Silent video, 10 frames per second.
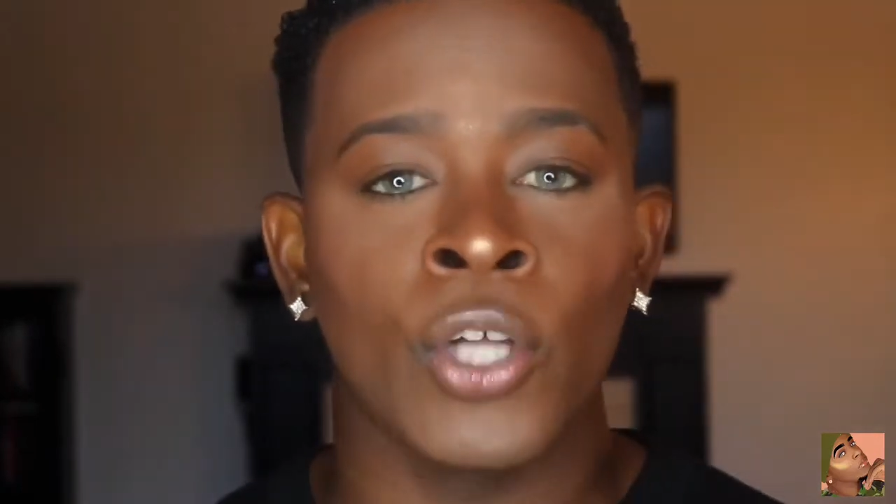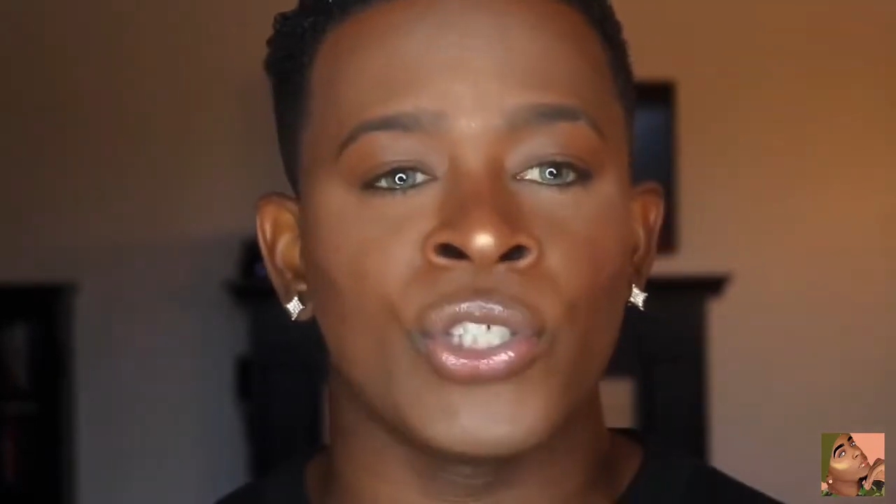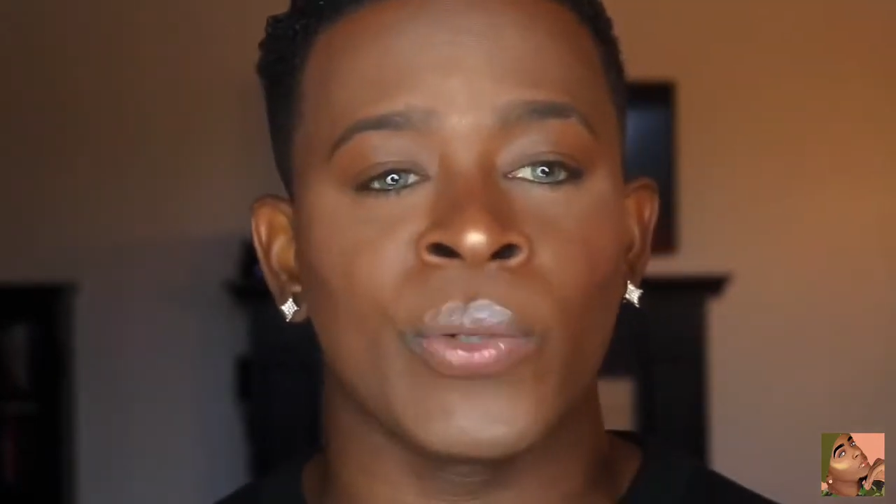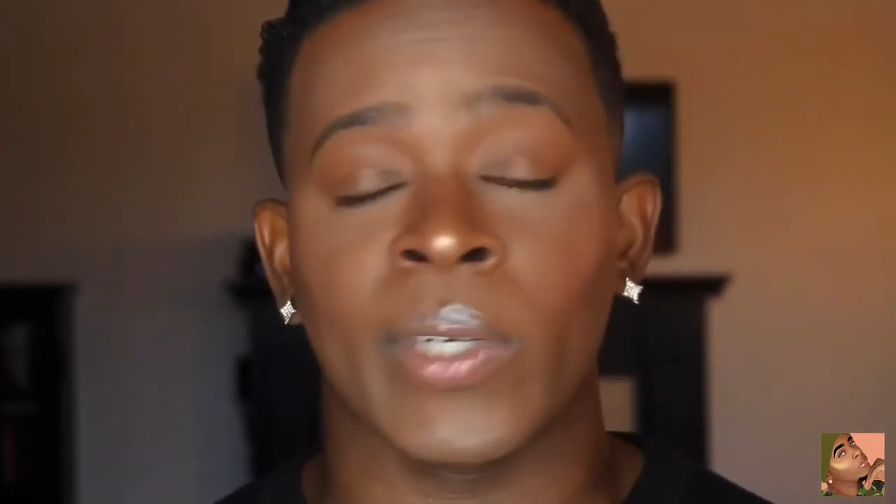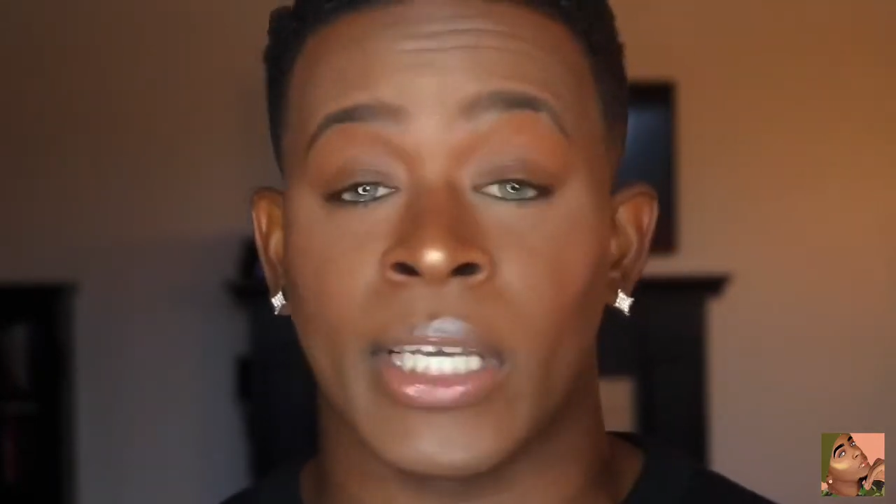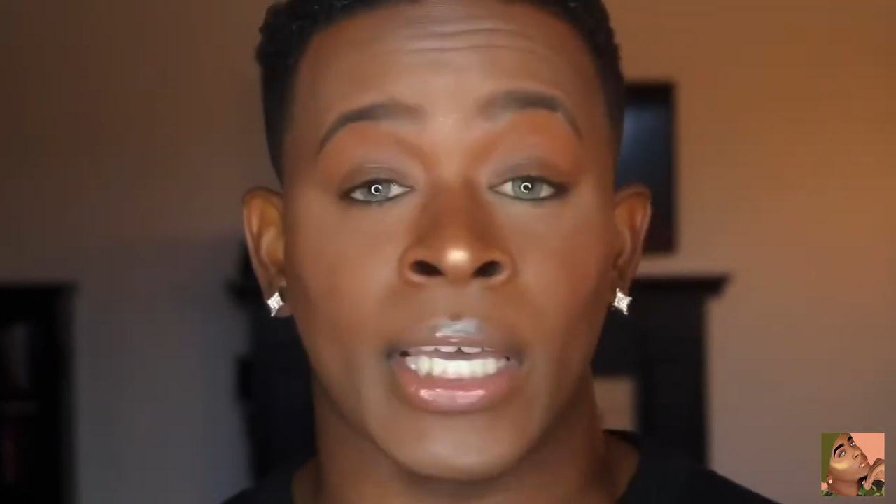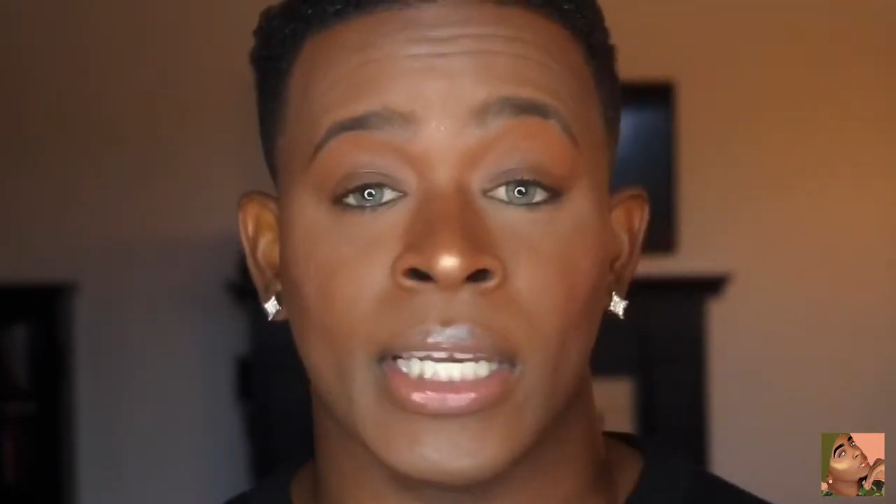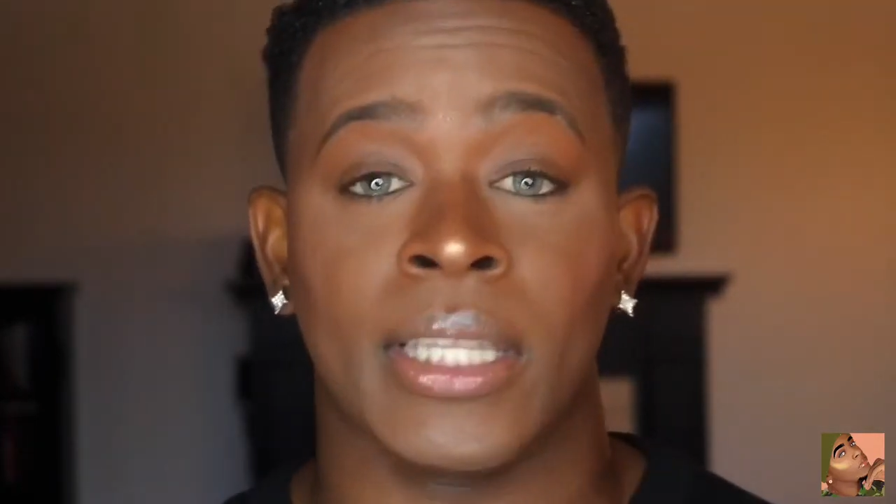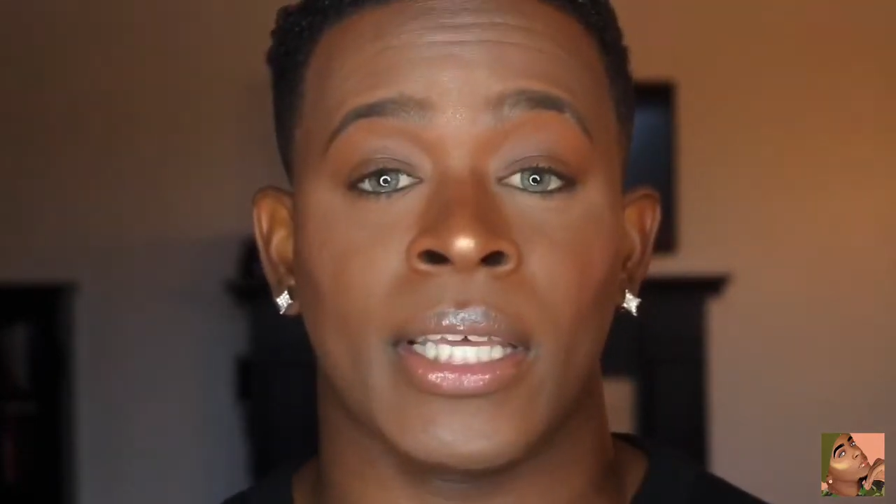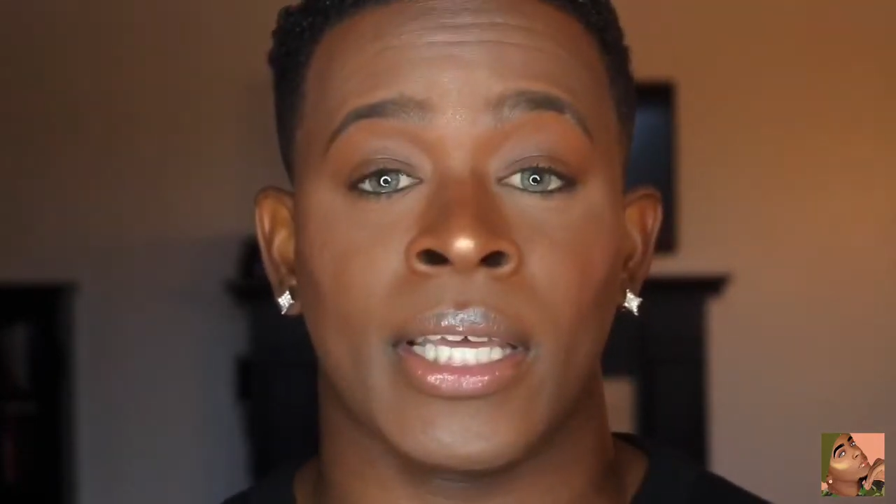doing
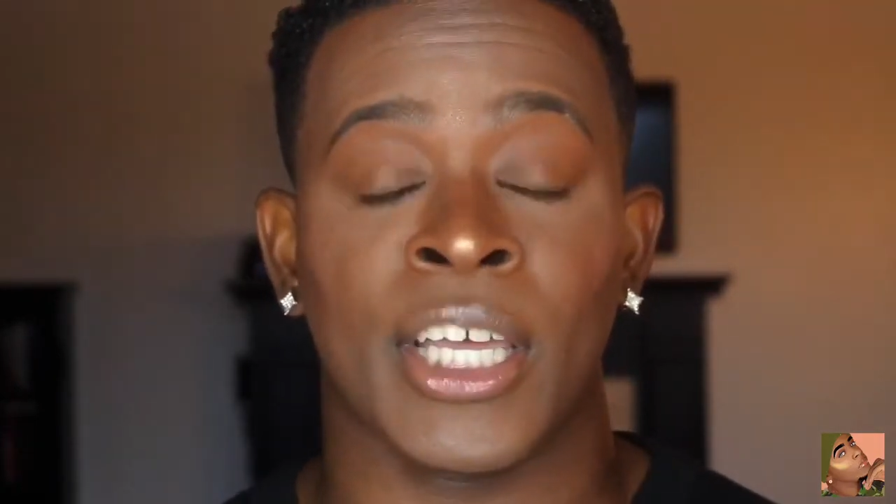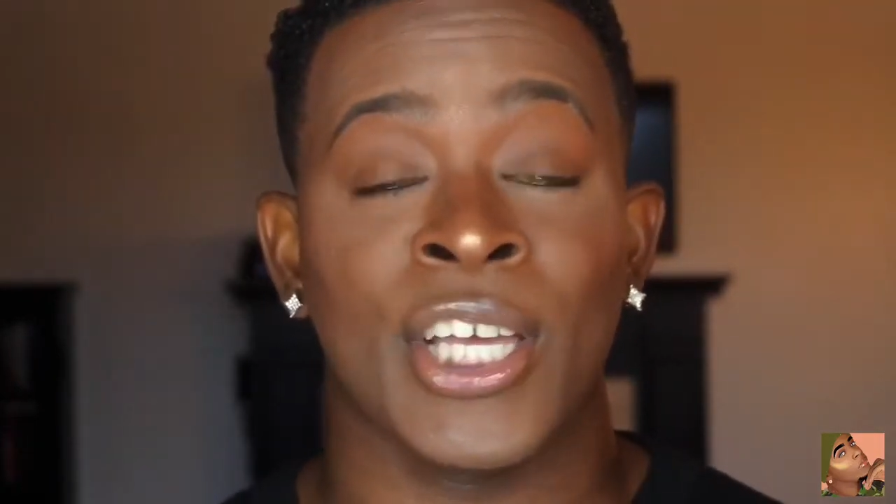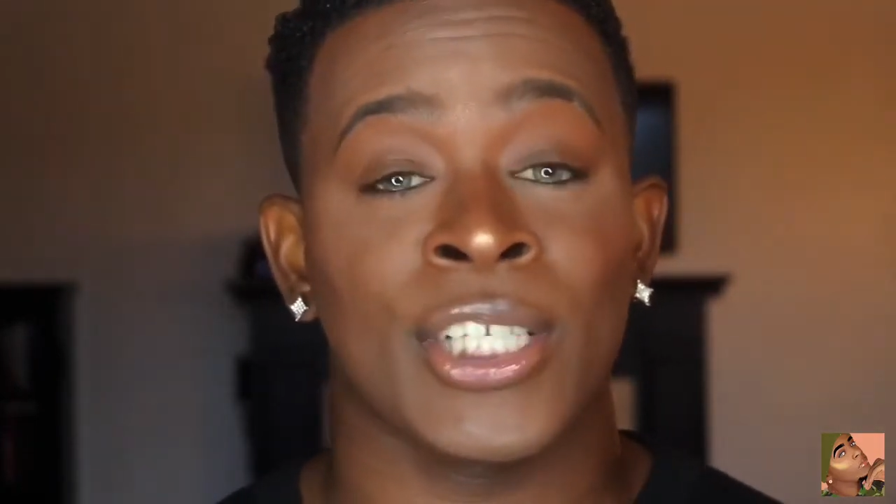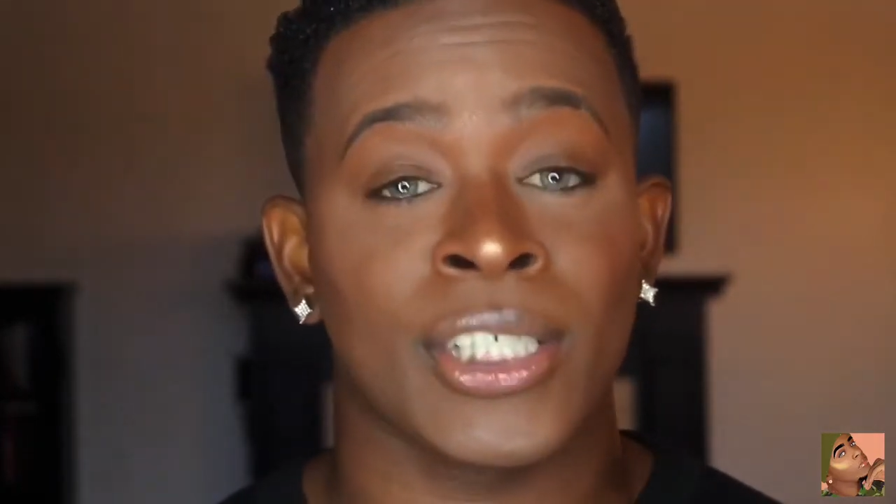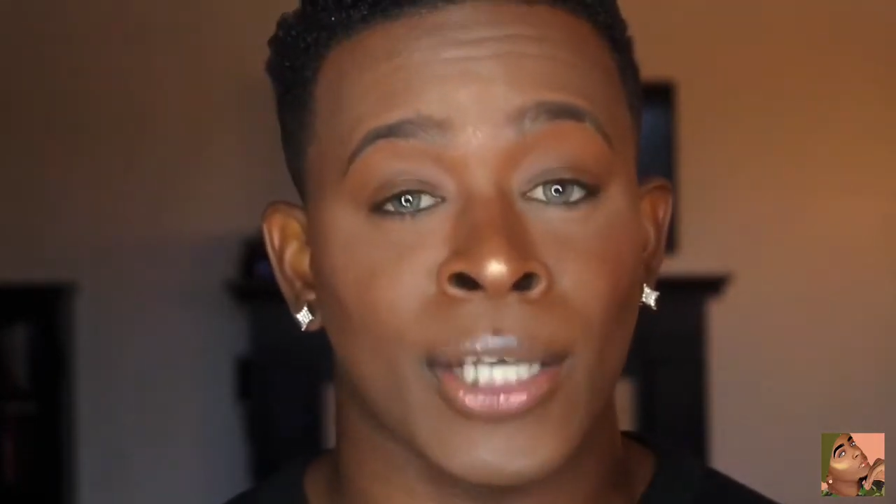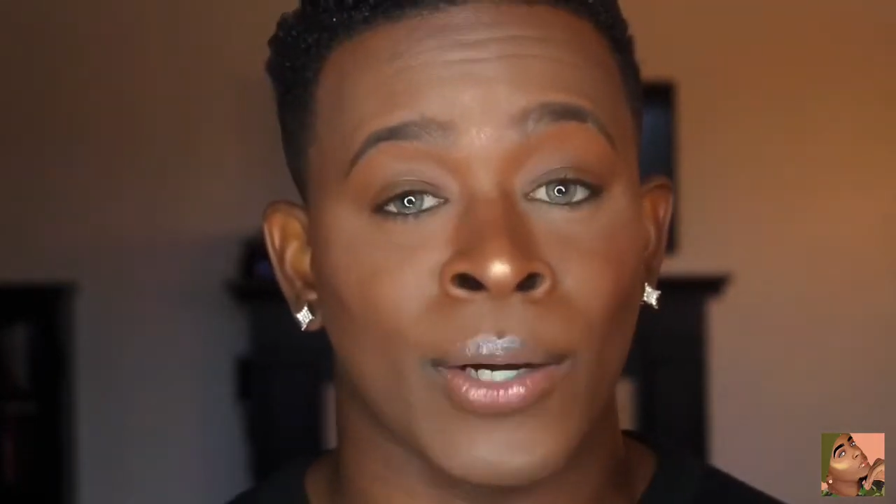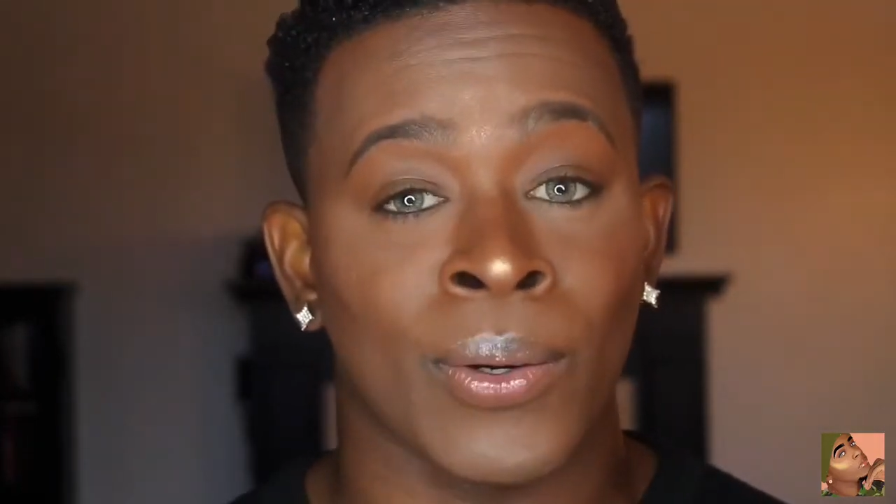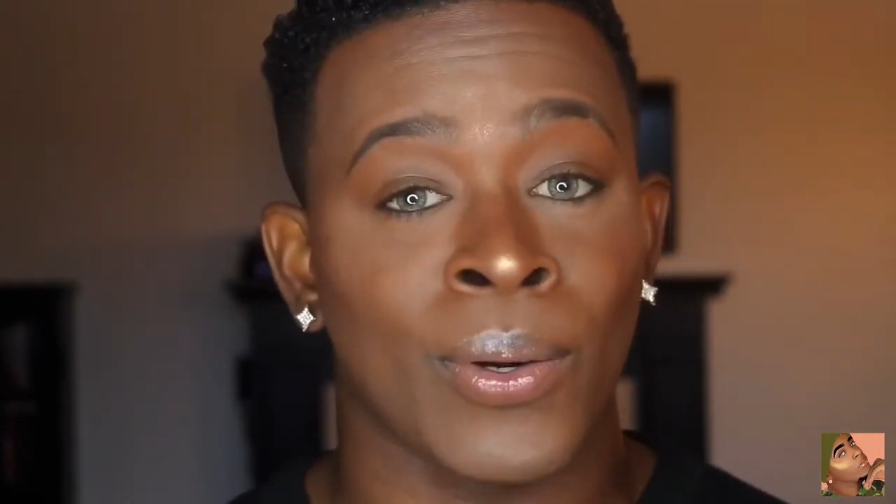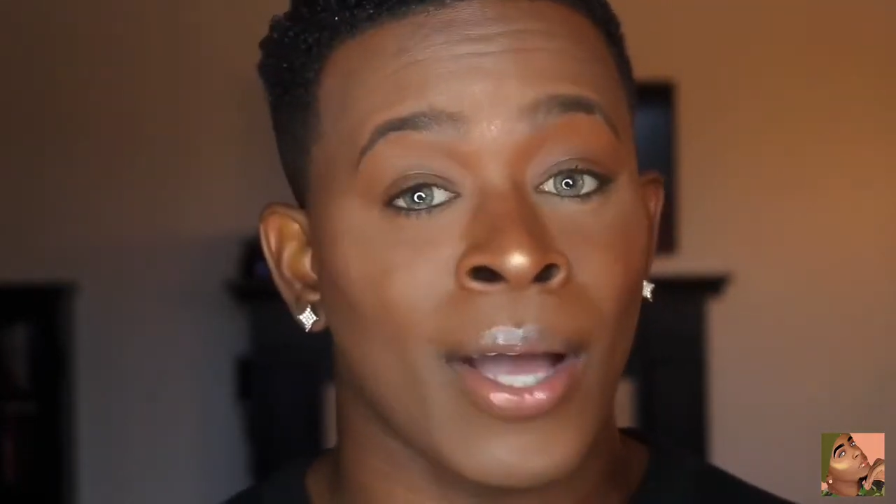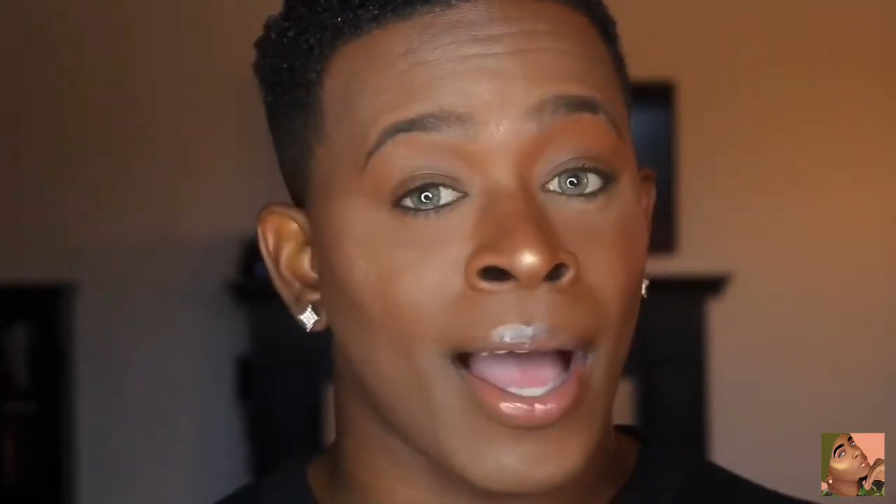anything. So